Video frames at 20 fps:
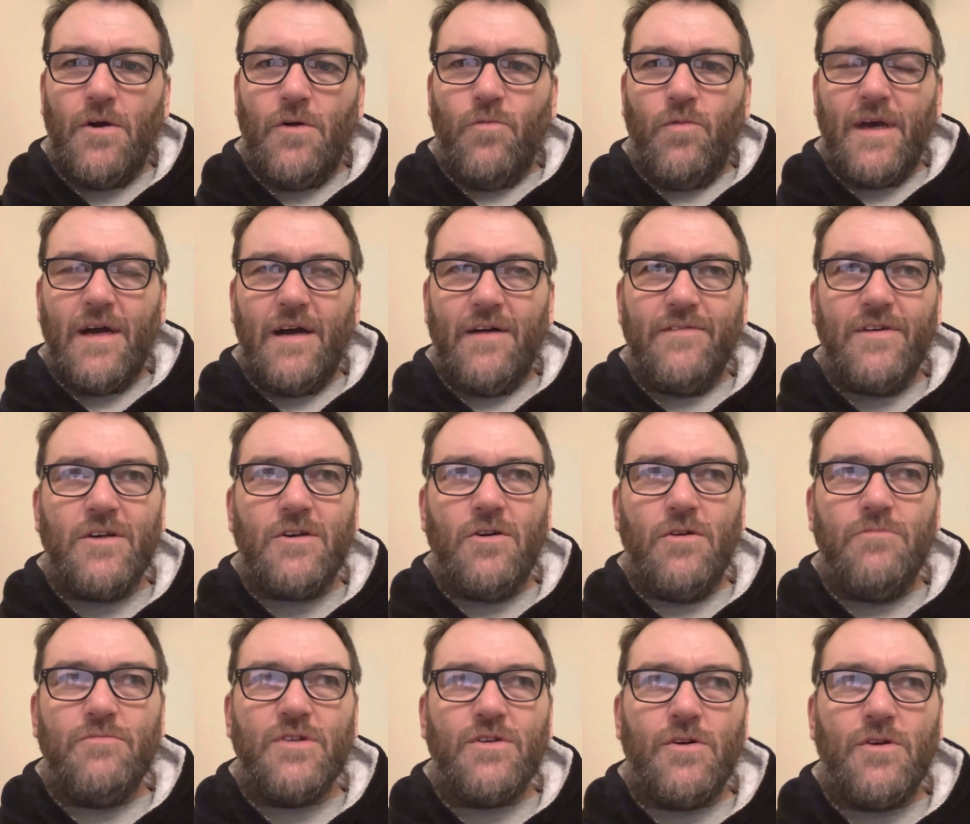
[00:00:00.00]
We have a
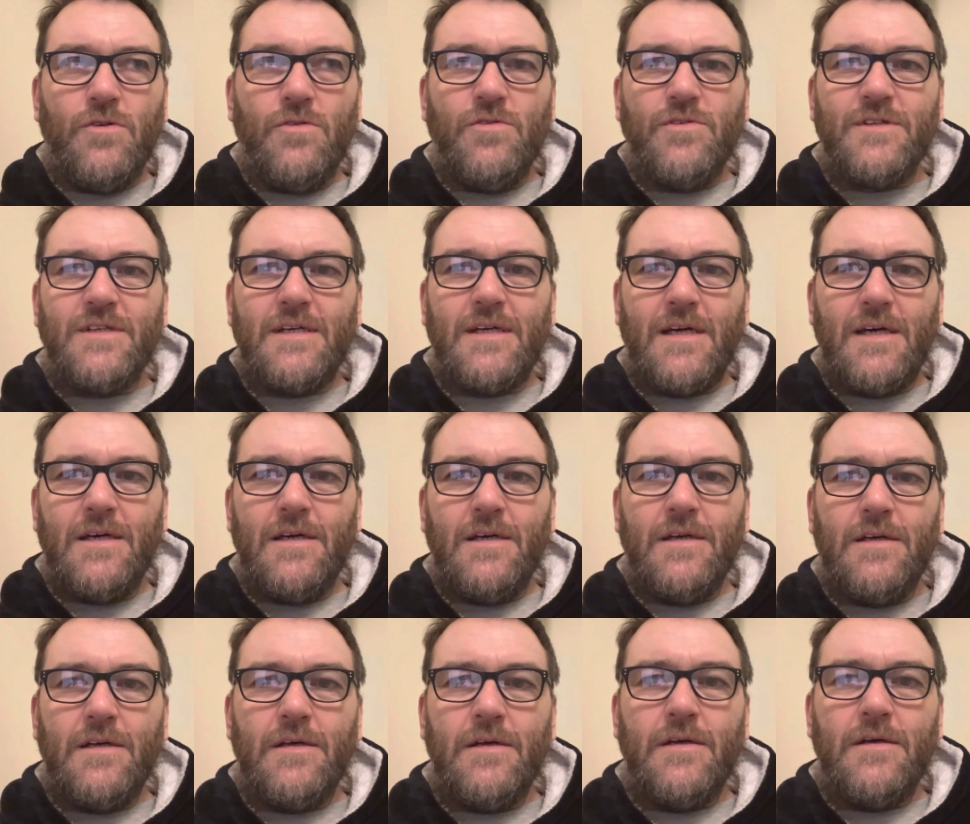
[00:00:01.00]
common cause here
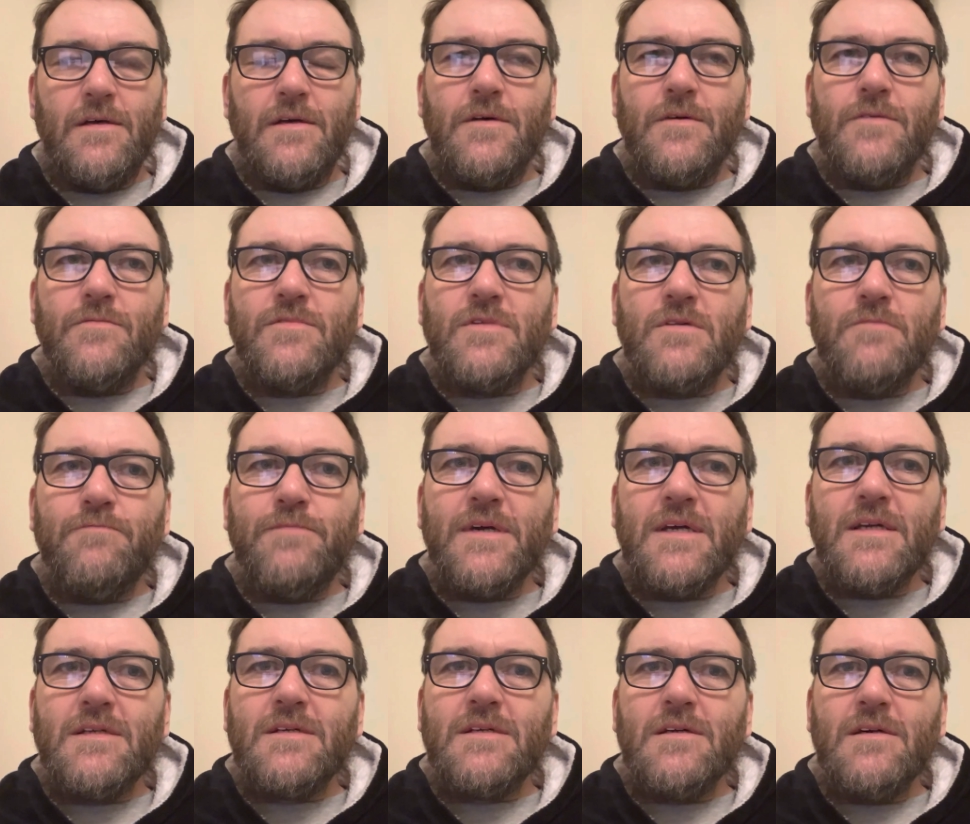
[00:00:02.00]
to
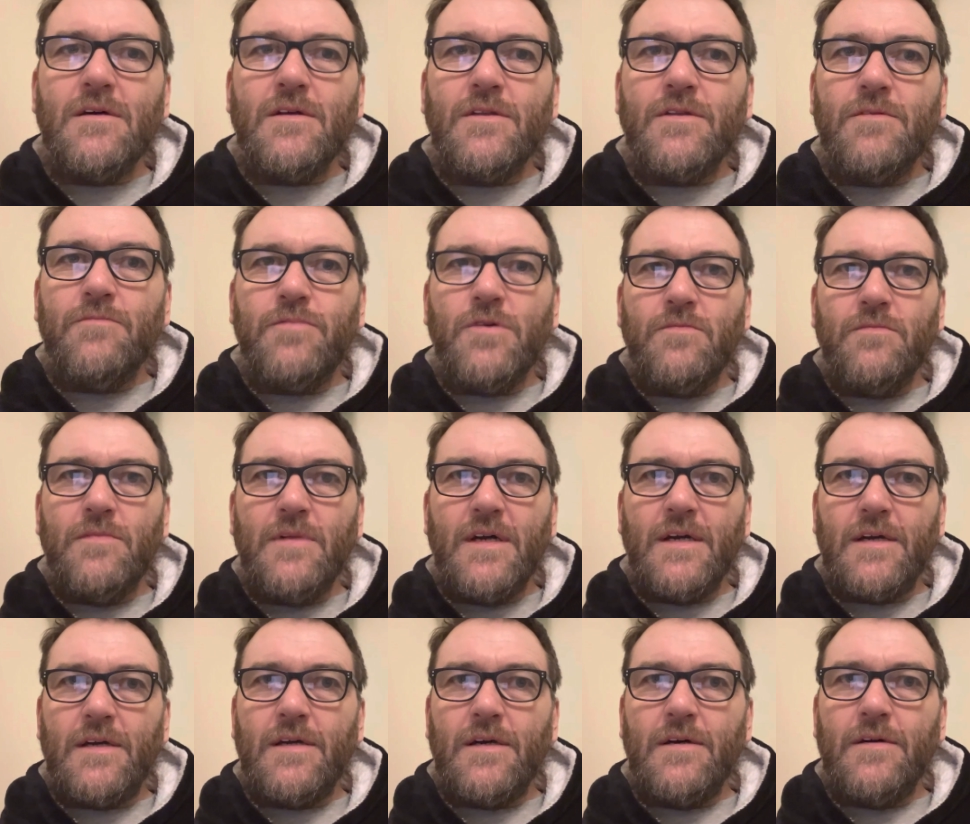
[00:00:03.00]
beat the
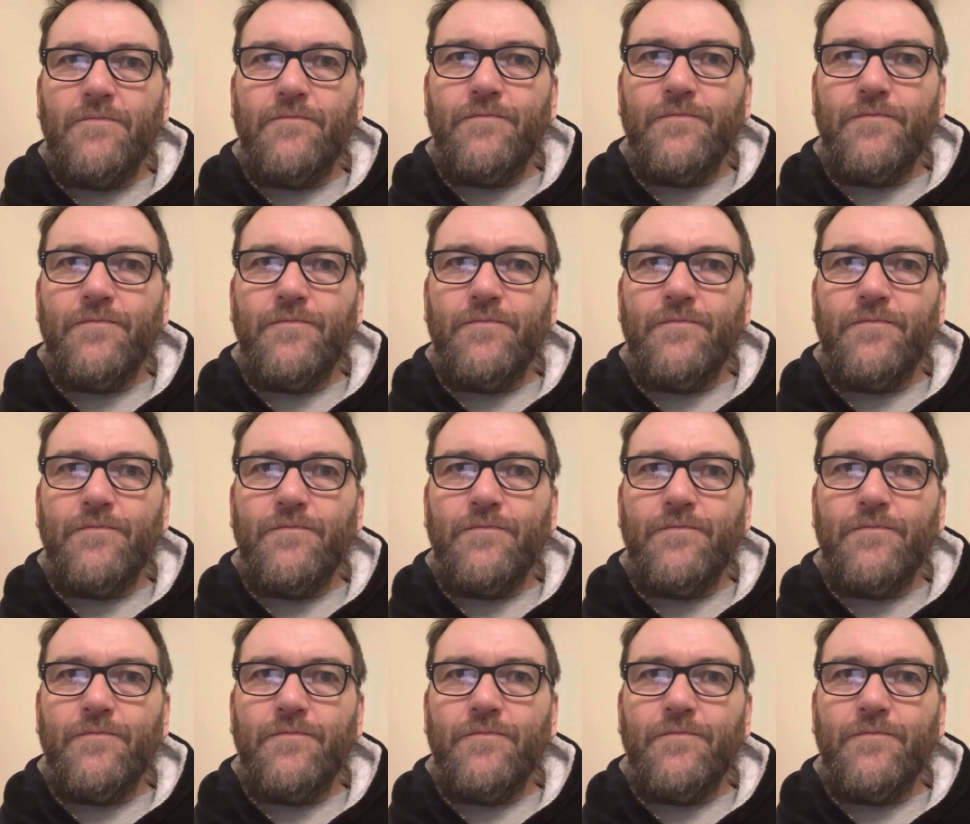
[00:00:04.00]
bookmaker,